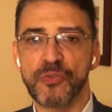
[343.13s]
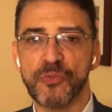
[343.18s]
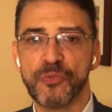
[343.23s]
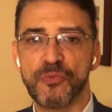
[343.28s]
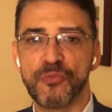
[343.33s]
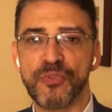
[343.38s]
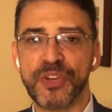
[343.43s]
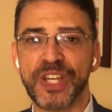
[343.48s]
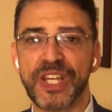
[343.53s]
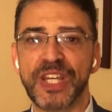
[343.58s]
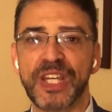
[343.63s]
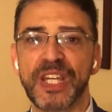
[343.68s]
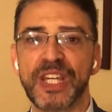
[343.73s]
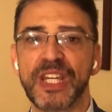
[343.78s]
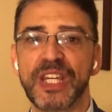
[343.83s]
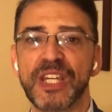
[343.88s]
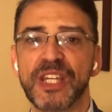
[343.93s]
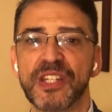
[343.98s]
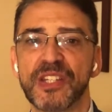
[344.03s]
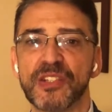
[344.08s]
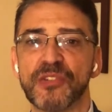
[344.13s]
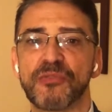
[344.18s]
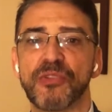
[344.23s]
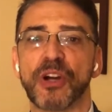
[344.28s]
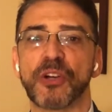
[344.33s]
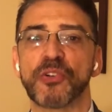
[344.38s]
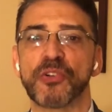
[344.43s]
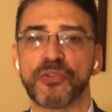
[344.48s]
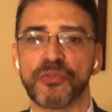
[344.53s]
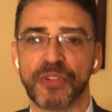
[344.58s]

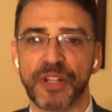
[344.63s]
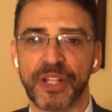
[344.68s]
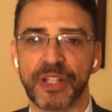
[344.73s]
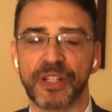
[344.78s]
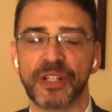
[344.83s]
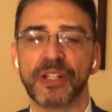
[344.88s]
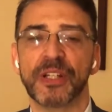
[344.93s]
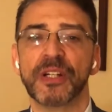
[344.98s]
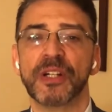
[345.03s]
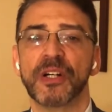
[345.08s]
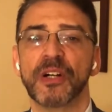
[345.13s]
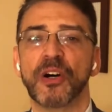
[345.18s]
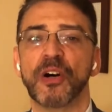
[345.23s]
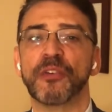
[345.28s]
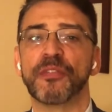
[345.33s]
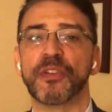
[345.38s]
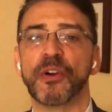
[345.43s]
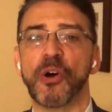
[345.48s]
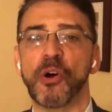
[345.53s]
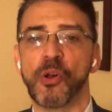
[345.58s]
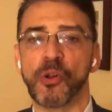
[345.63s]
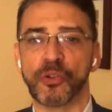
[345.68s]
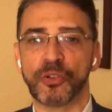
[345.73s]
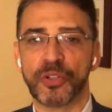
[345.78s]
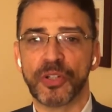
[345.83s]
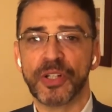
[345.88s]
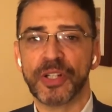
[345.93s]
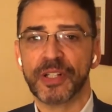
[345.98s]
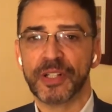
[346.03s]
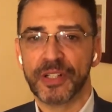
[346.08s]
restructuring of the
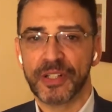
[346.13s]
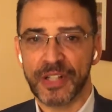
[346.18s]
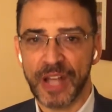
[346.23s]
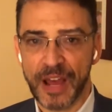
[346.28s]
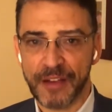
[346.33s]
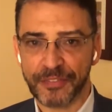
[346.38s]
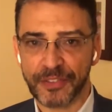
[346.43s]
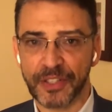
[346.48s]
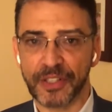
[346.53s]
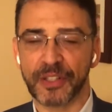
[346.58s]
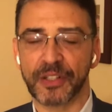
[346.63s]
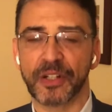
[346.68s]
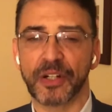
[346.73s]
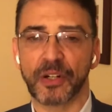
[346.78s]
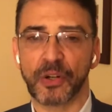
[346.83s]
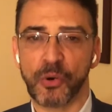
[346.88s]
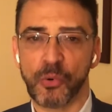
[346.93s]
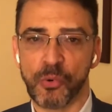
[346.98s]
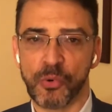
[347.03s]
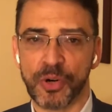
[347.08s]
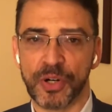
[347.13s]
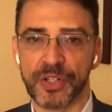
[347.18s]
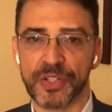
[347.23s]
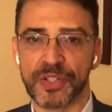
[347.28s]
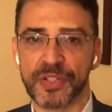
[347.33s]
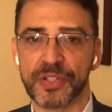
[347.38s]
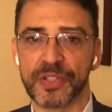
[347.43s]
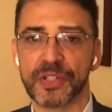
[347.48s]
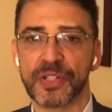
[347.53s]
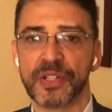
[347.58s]
old NAFTA
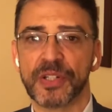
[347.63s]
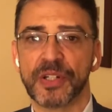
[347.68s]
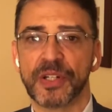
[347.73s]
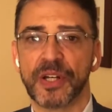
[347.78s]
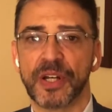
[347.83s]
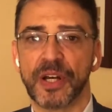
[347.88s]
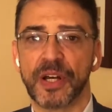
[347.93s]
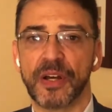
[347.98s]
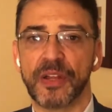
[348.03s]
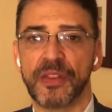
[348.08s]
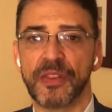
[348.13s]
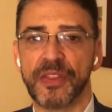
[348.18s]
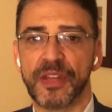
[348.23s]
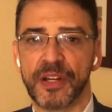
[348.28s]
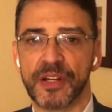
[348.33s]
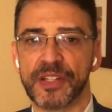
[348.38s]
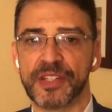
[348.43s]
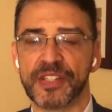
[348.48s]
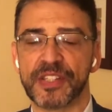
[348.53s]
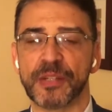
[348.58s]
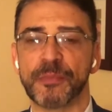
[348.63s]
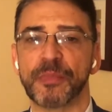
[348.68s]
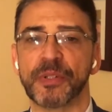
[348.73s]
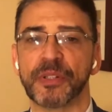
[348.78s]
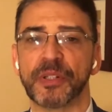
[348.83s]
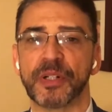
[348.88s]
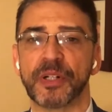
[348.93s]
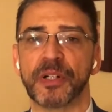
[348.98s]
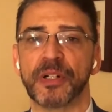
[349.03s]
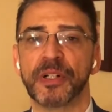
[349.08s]
accords. They're
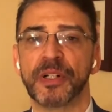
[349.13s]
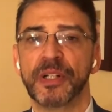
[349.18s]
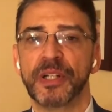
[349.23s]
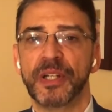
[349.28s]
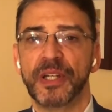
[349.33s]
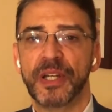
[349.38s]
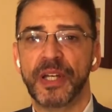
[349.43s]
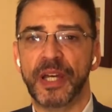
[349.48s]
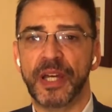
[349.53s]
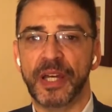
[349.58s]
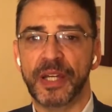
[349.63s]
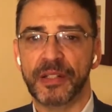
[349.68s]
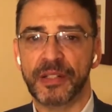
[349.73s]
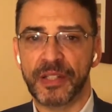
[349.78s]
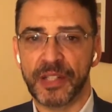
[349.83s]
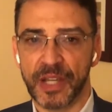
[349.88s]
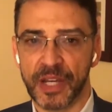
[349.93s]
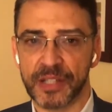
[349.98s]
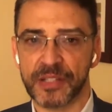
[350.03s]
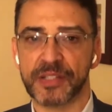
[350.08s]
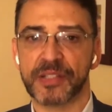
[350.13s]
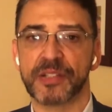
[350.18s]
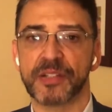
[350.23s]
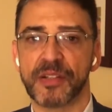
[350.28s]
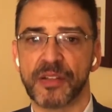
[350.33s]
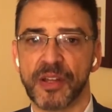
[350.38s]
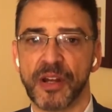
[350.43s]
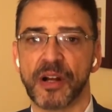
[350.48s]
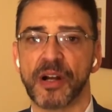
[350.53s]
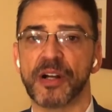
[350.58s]
similar, and yes,
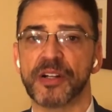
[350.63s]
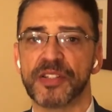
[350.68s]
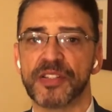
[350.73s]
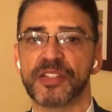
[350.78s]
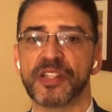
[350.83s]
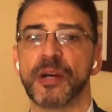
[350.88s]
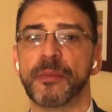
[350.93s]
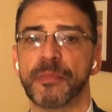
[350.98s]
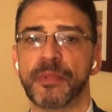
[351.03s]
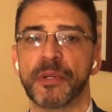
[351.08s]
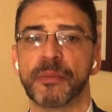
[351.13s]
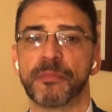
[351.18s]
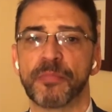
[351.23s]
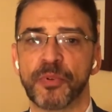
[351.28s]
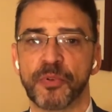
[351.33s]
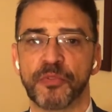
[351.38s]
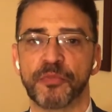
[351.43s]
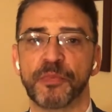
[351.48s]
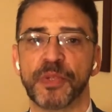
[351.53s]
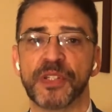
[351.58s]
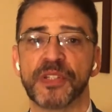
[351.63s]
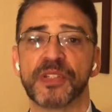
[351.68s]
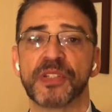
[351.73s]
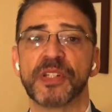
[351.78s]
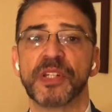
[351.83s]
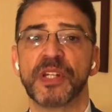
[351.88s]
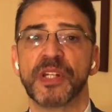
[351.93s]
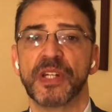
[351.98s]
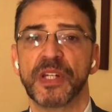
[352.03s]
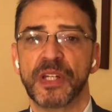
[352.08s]
there are some
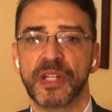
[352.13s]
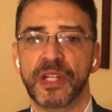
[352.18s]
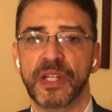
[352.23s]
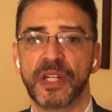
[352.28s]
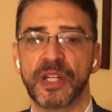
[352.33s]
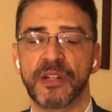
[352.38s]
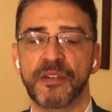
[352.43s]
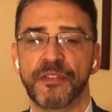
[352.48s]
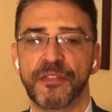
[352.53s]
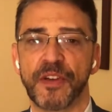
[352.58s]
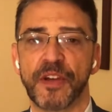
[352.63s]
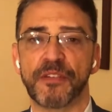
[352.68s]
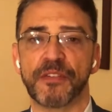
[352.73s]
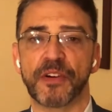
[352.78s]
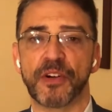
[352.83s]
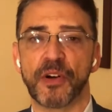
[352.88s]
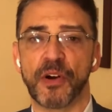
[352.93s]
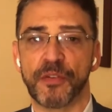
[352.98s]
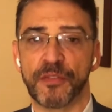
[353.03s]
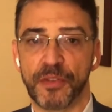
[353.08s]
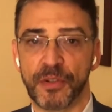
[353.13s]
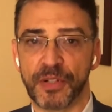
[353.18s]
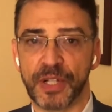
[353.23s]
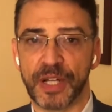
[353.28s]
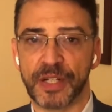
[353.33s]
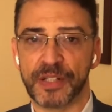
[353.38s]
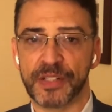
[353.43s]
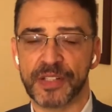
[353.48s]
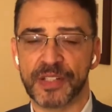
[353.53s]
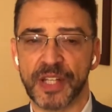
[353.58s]
improvements in favor of the
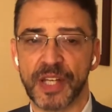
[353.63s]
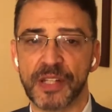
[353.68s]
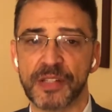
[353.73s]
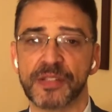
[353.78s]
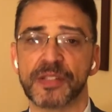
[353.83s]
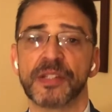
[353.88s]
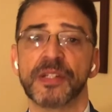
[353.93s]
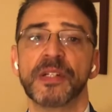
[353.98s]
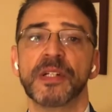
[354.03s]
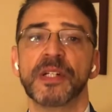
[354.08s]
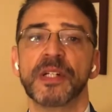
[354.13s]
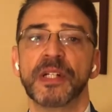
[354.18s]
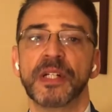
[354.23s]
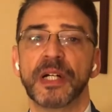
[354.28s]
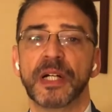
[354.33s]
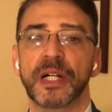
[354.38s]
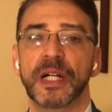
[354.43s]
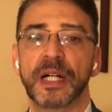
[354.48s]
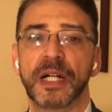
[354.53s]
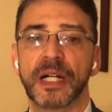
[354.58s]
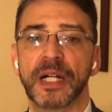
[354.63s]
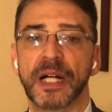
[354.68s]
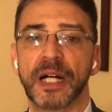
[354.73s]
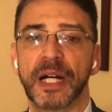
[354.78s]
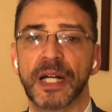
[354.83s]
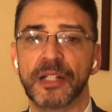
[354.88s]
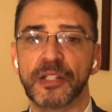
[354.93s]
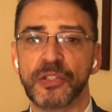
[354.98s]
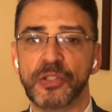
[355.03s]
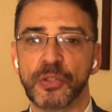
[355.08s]
United States.
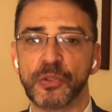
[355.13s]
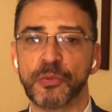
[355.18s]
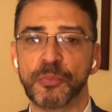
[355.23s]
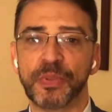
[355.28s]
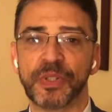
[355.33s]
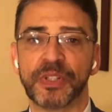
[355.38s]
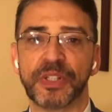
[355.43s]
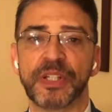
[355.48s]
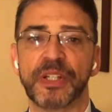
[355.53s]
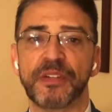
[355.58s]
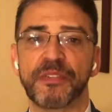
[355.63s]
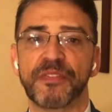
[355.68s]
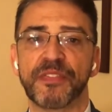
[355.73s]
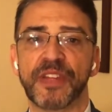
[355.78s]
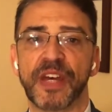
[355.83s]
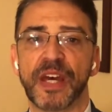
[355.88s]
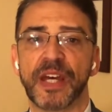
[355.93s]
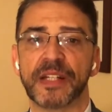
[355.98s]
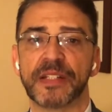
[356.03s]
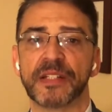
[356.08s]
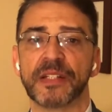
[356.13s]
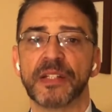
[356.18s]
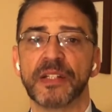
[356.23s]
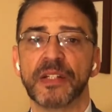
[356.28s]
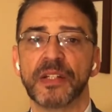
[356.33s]
I do believe that